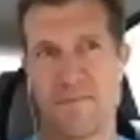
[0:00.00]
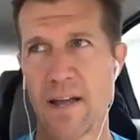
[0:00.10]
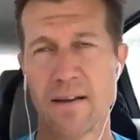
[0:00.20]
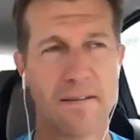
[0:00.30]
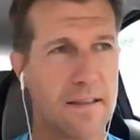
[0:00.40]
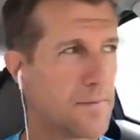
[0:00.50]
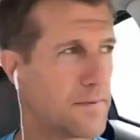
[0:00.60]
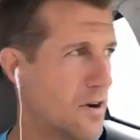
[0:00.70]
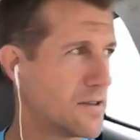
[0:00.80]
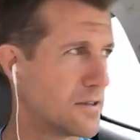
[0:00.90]
Yeah, that's
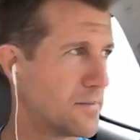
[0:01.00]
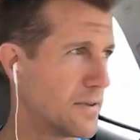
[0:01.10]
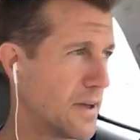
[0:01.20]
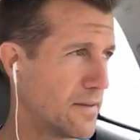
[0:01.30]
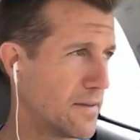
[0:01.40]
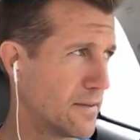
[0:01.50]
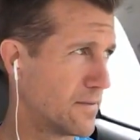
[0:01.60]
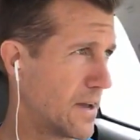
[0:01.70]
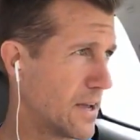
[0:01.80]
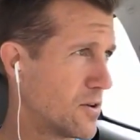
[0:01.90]
awesome. Eh,
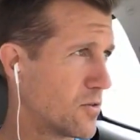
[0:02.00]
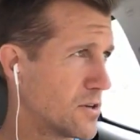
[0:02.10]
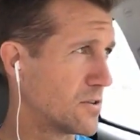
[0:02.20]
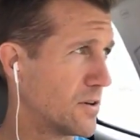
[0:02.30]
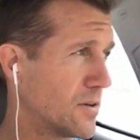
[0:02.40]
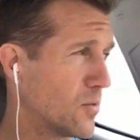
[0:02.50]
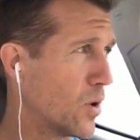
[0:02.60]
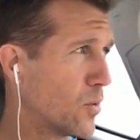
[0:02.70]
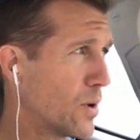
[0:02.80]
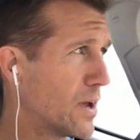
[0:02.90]
thank you, Crystal. And
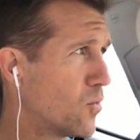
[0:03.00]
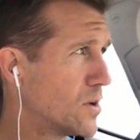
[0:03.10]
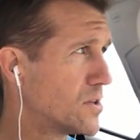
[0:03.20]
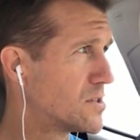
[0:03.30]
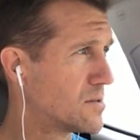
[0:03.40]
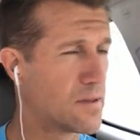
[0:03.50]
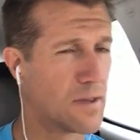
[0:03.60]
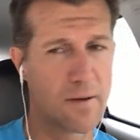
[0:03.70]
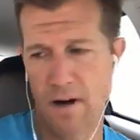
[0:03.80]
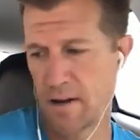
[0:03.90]
what do we, what's
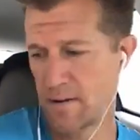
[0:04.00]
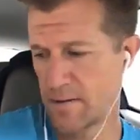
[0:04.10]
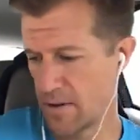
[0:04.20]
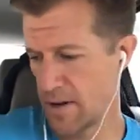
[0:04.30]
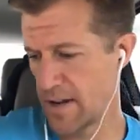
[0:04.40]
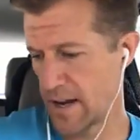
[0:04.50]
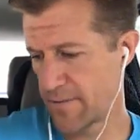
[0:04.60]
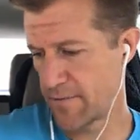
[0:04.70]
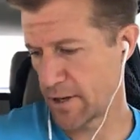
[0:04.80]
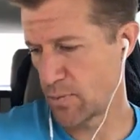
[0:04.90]
the, on, on
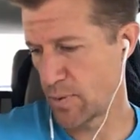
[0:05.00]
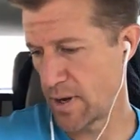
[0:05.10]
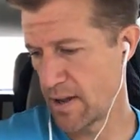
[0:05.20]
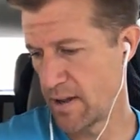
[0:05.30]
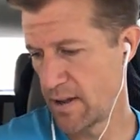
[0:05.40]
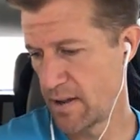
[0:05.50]
deck for next week?